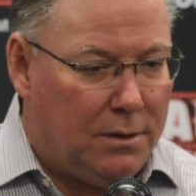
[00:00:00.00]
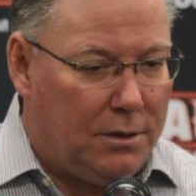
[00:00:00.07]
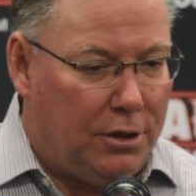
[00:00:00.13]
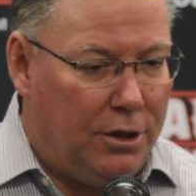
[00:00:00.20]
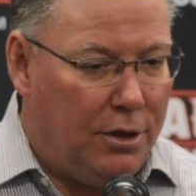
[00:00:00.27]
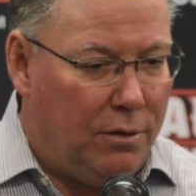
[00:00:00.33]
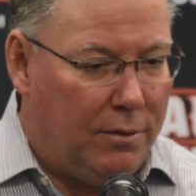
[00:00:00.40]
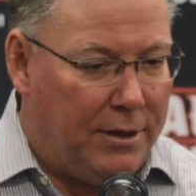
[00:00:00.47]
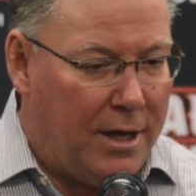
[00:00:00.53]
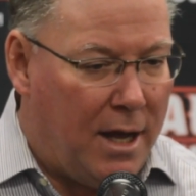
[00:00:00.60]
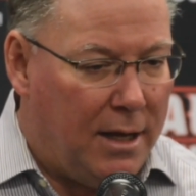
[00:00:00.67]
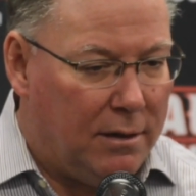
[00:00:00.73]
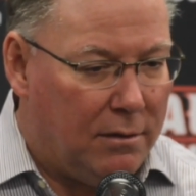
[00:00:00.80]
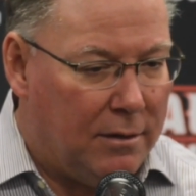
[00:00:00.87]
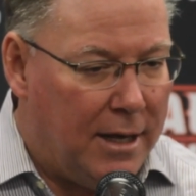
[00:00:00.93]
you know, and
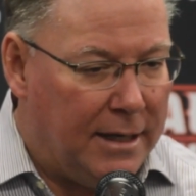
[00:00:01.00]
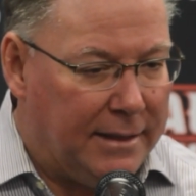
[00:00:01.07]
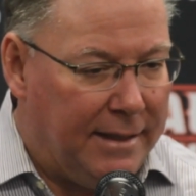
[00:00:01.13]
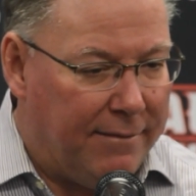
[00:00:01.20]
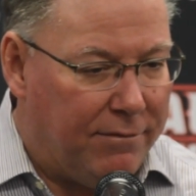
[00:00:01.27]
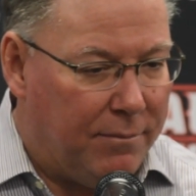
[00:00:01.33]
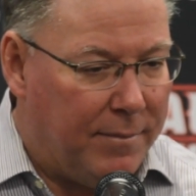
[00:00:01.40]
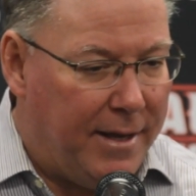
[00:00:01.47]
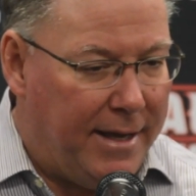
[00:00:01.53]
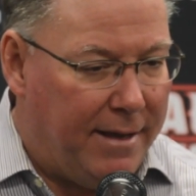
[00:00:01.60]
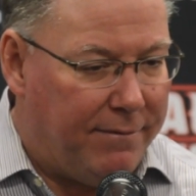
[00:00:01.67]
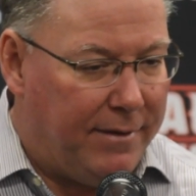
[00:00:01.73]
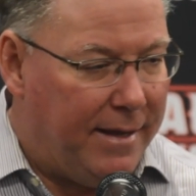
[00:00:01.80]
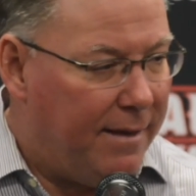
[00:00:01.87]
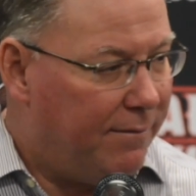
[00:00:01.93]
not give him a
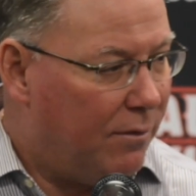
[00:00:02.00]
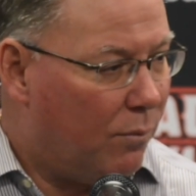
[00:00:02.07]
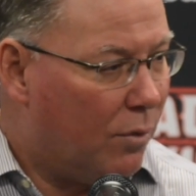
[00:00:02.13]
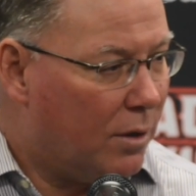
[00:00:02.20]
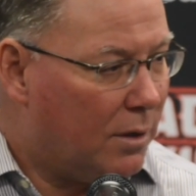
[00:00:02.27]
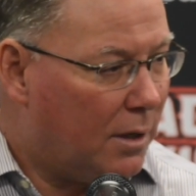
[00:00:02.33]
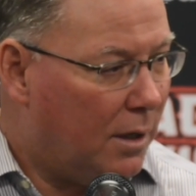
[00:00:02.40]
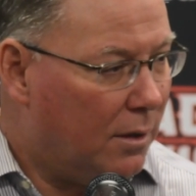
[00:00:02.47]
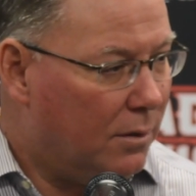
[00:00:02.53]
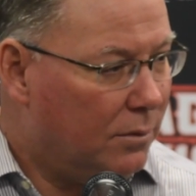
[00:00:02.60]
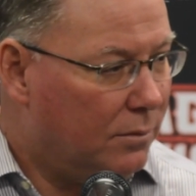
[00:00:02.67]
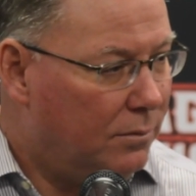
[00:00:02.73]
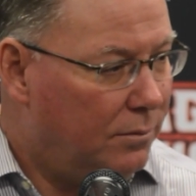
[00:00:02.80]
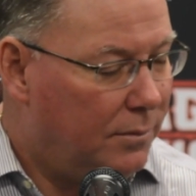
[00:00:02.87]
heavy, heavy workload.